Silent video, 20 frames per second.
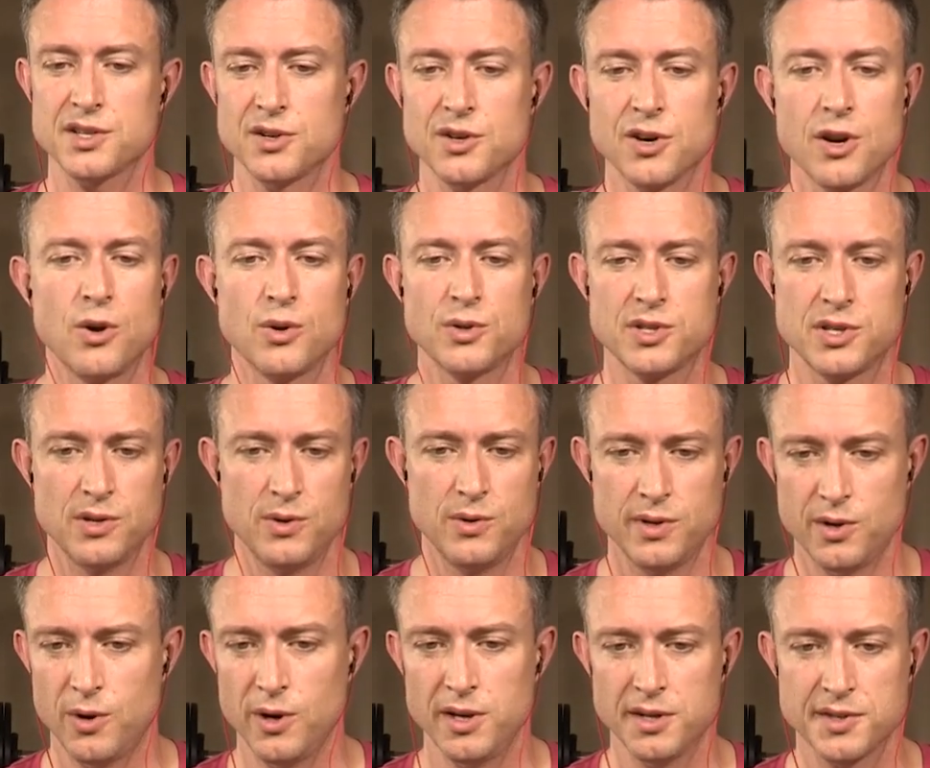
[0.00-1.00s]
or no to
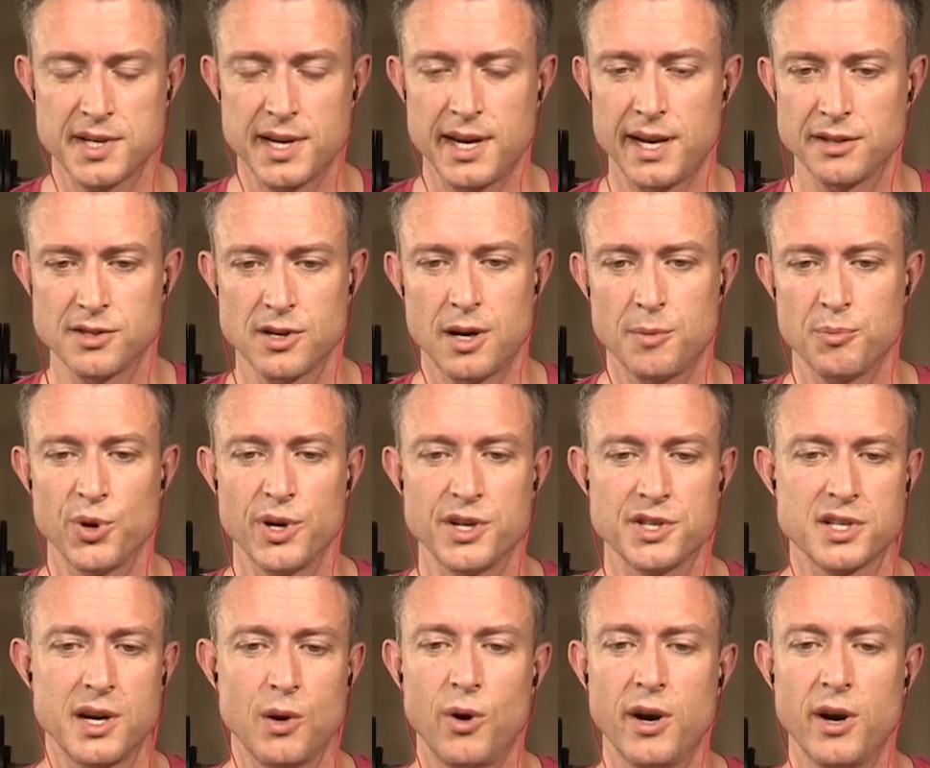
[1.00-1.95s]
an oil sands operation.